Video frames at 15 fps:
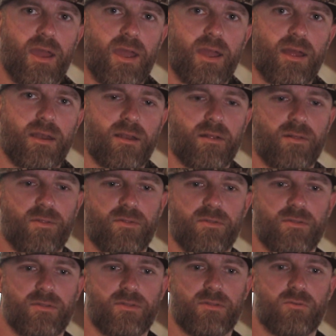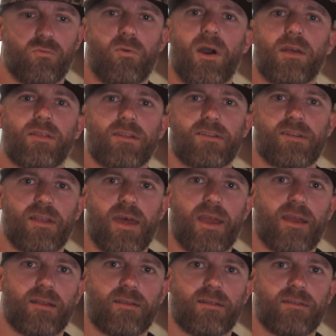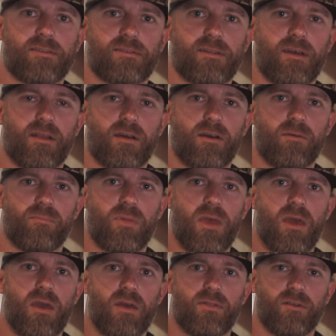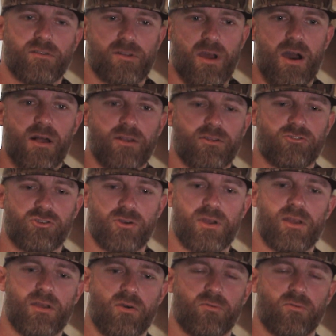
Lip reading: And the way this land is set up, there's a holly tree